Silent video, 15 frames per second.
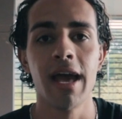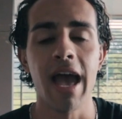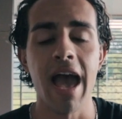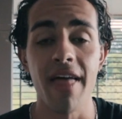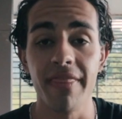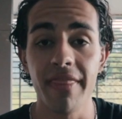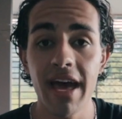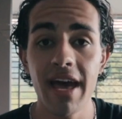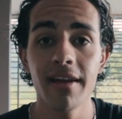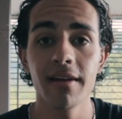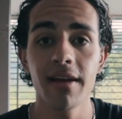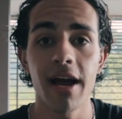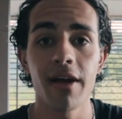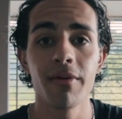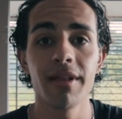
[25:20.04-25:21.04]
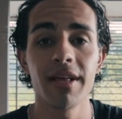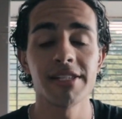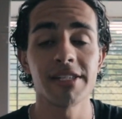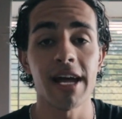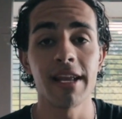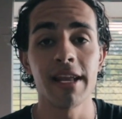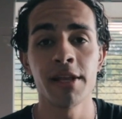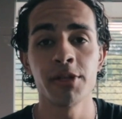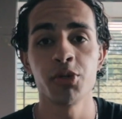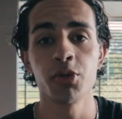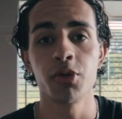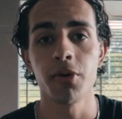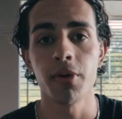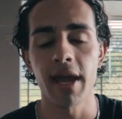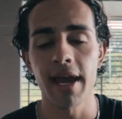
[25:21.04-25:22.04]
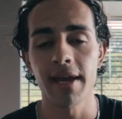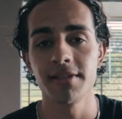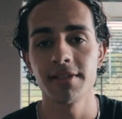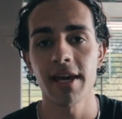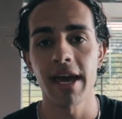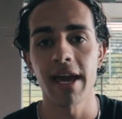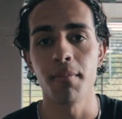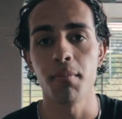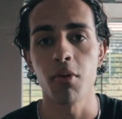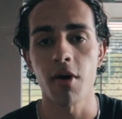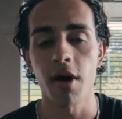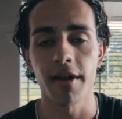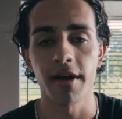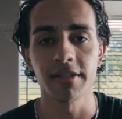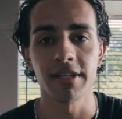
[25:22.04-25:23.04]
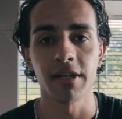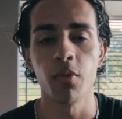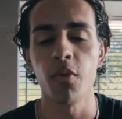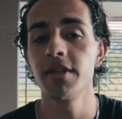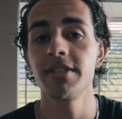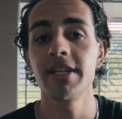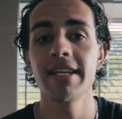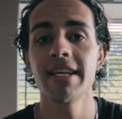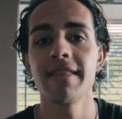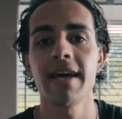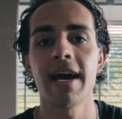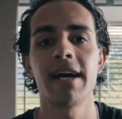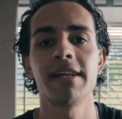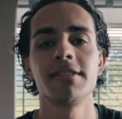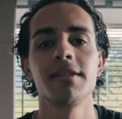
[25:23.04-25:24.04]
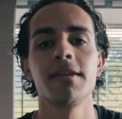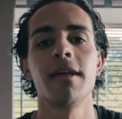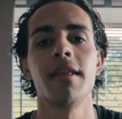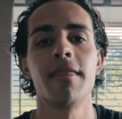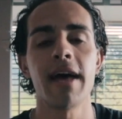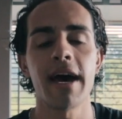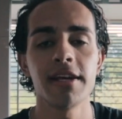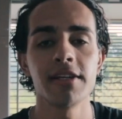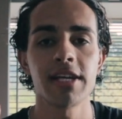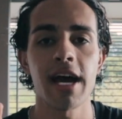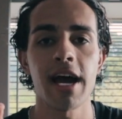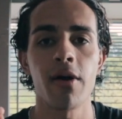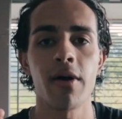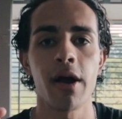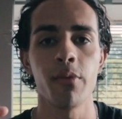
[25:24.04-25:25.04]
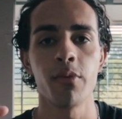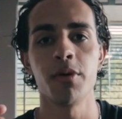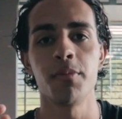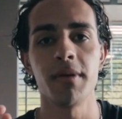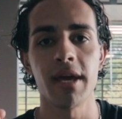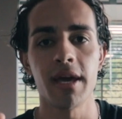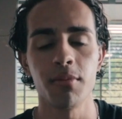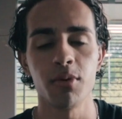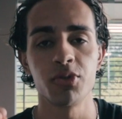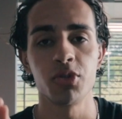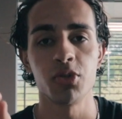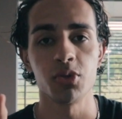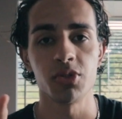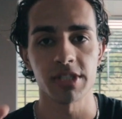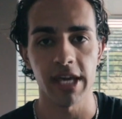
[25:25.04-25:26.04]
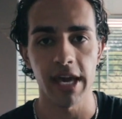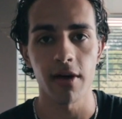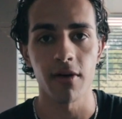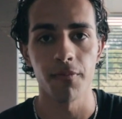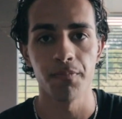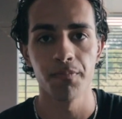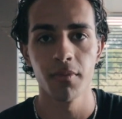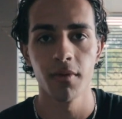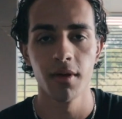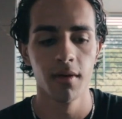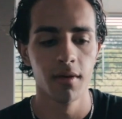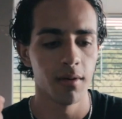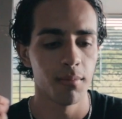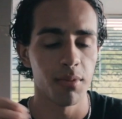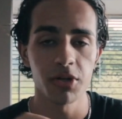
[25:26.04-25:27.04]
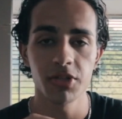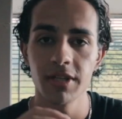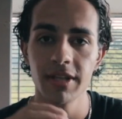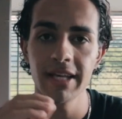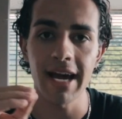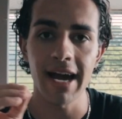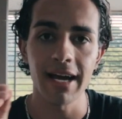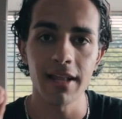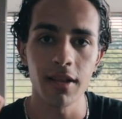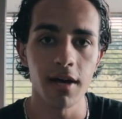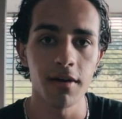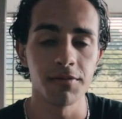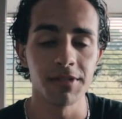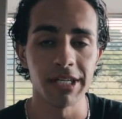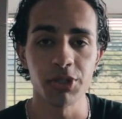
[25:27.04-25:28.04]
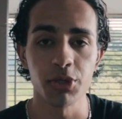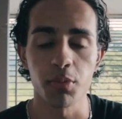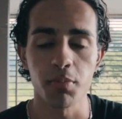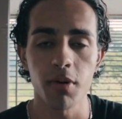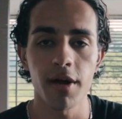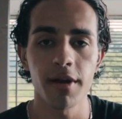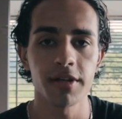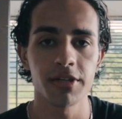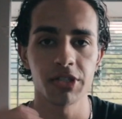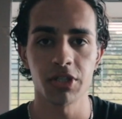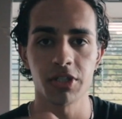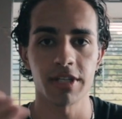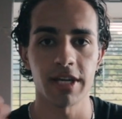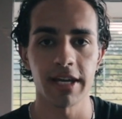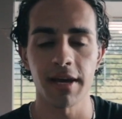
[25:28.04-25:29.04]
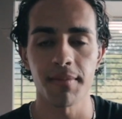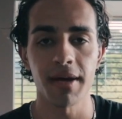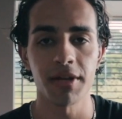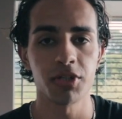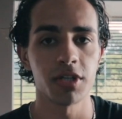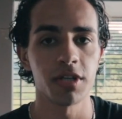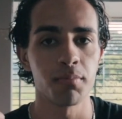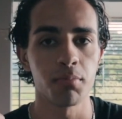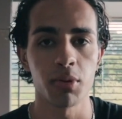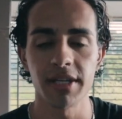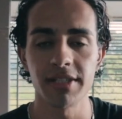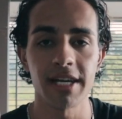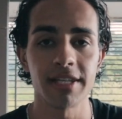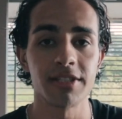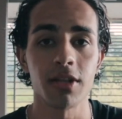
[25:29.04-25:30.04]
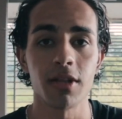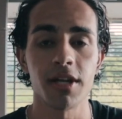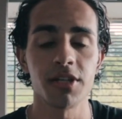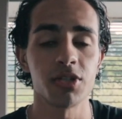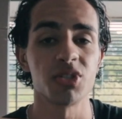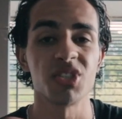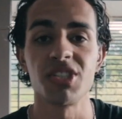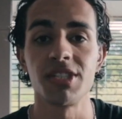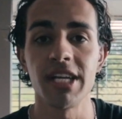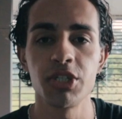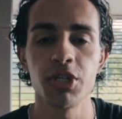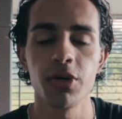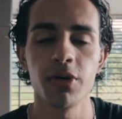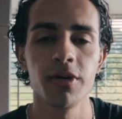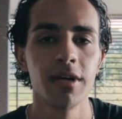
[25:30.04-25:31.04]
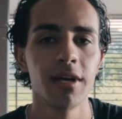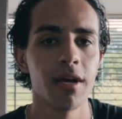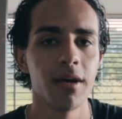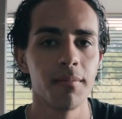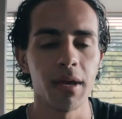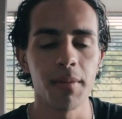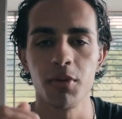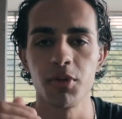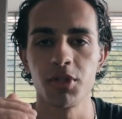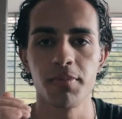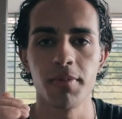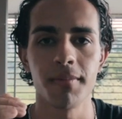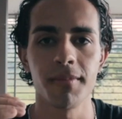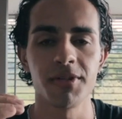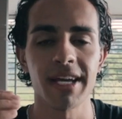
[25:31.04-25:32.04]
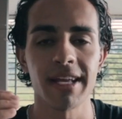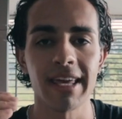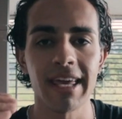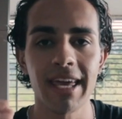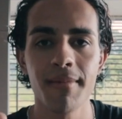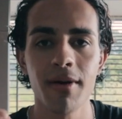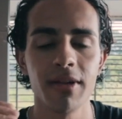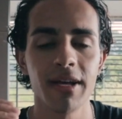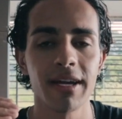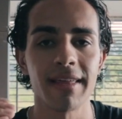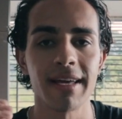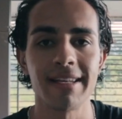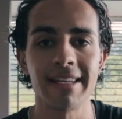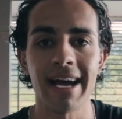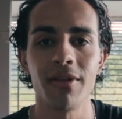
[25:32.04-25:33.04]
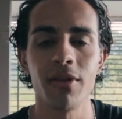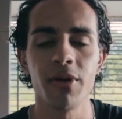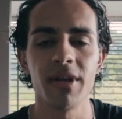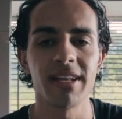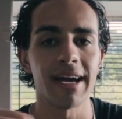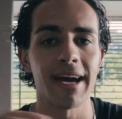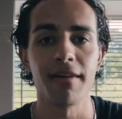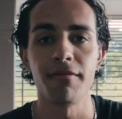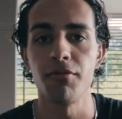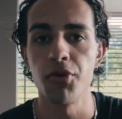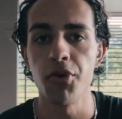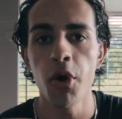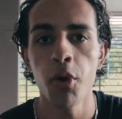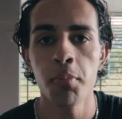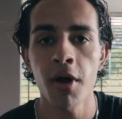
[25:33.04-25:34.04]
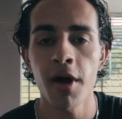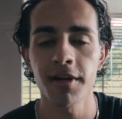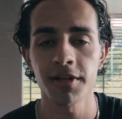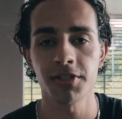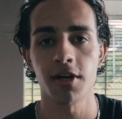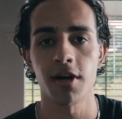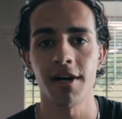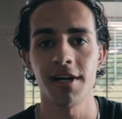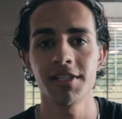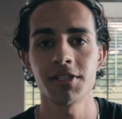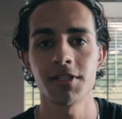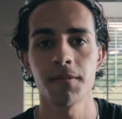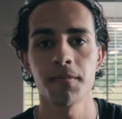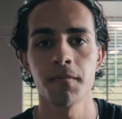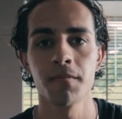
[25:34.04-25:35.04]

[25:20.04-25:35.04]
And then I realized I needed to create a product. And once I did that, that is how I would be able to scale. Personally, I love digital products. Just like I mentioned, presets and LUTs, those are digital. People just pretty much get an email link, they download it. I have no product cost,